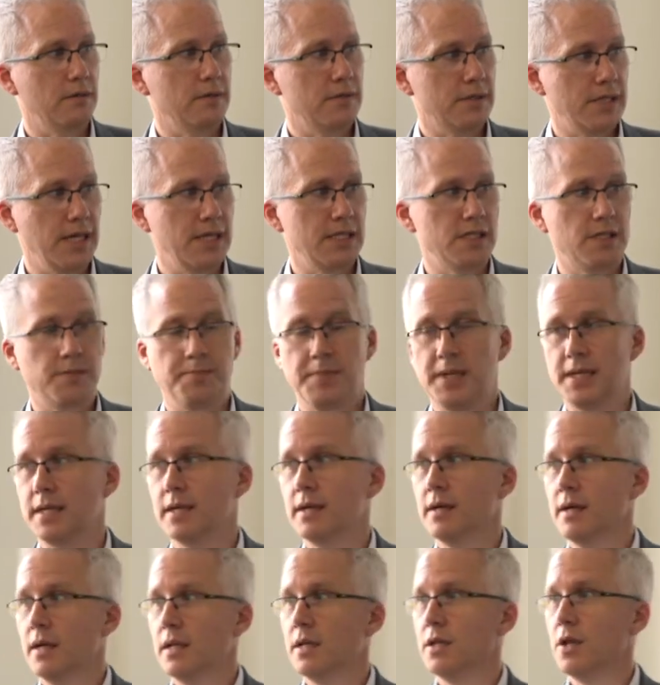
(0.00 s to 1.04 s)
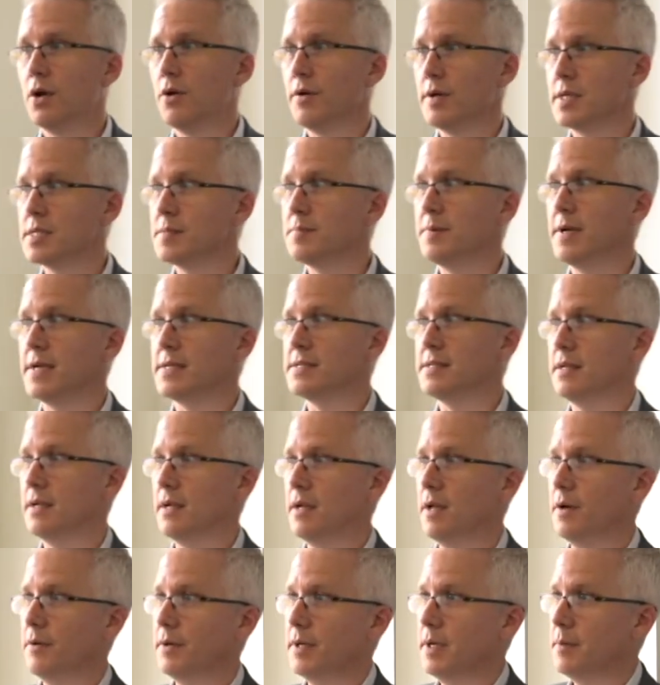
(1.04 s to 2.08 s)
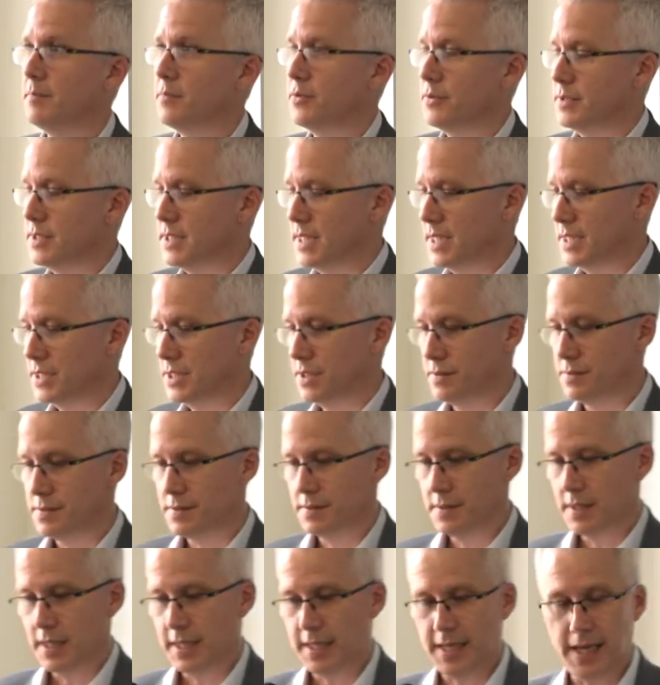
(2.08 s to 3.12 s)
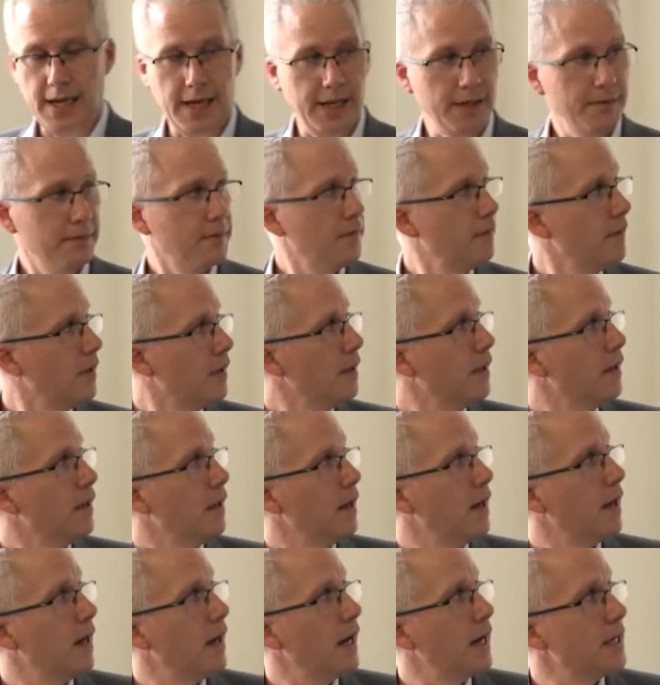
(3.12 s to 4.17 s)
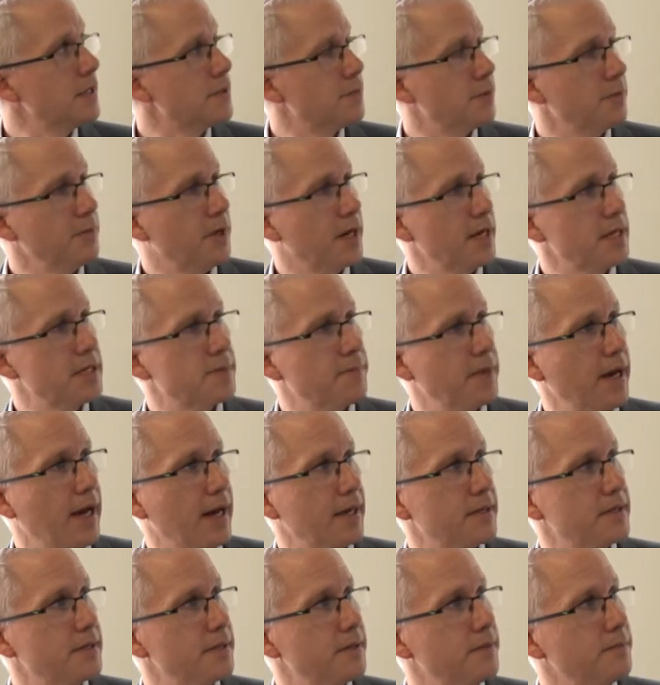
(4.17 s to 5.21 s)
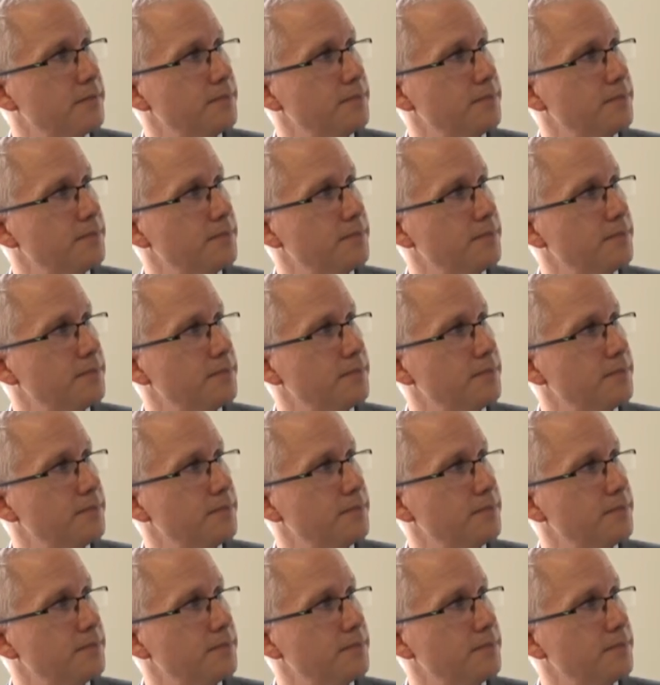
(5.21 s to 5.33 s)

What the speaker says: tend to be lower expressed in a lower number of tissues, again, as we might expect.